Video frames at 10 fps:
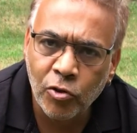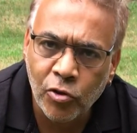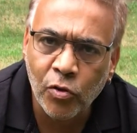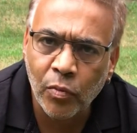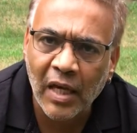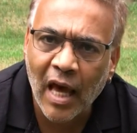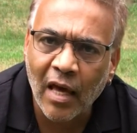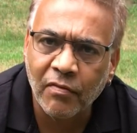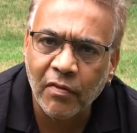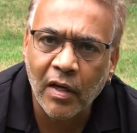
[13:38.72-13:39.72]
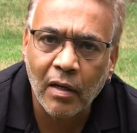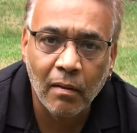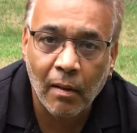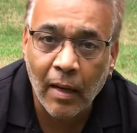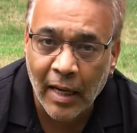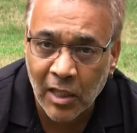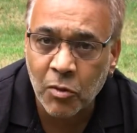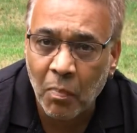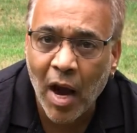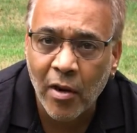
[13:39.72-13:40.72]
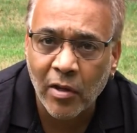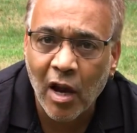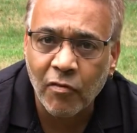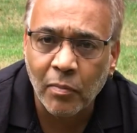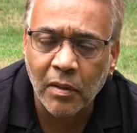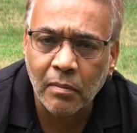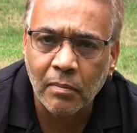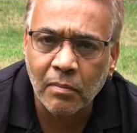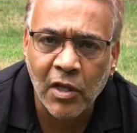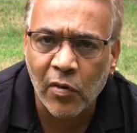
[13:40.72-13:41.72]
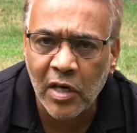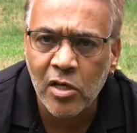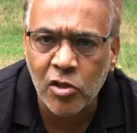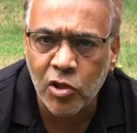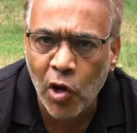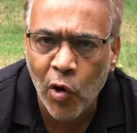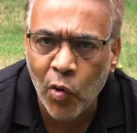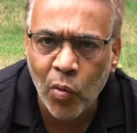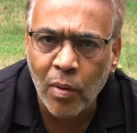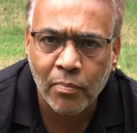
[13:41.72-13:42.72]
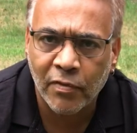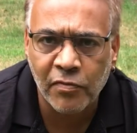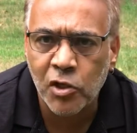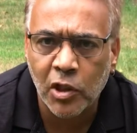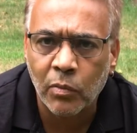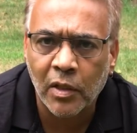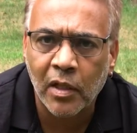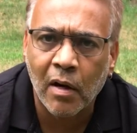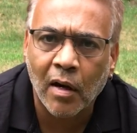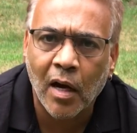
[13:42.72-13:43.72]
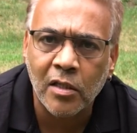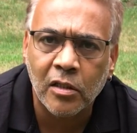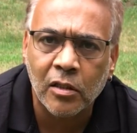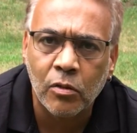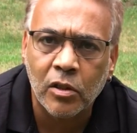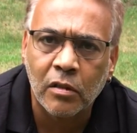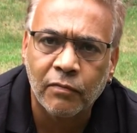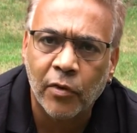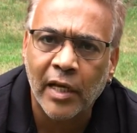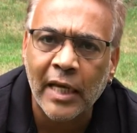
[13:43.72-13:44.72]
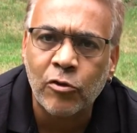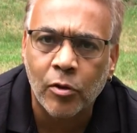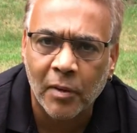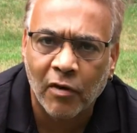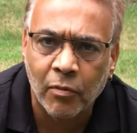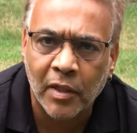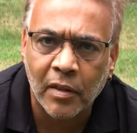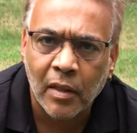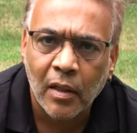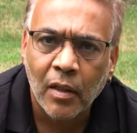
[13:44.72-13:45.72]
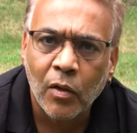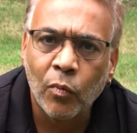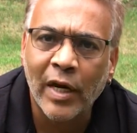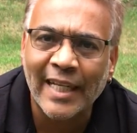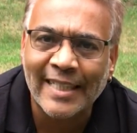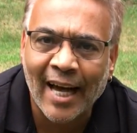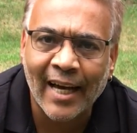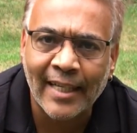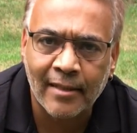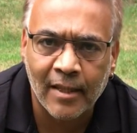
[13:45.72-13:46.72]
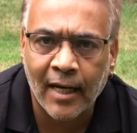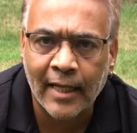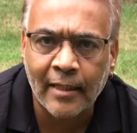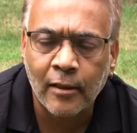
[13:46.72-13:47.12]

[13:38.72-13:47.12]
Do we have an expired government? There is no provision within our Constitution for an interim government. When it died, it died.